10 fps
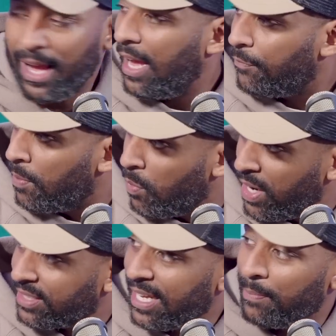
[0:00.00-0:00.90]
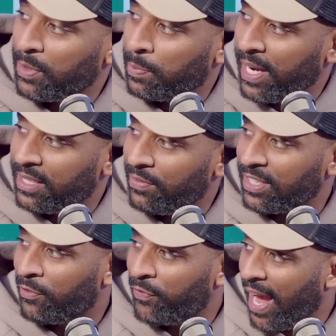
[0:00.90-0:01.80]
from a West Ham perspective, as
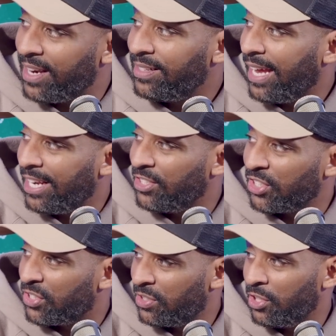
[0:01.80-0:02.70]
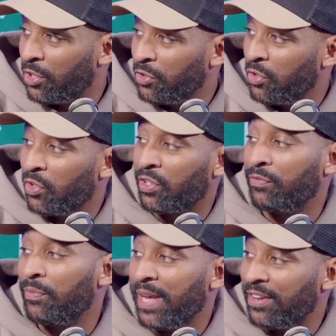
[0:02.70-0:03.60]
a fan, and just you know, you looking
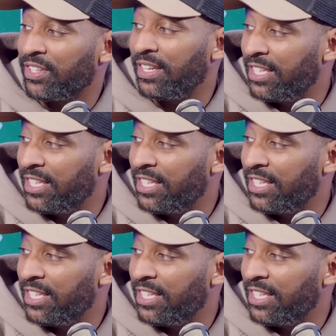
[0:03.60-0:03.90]
from the outside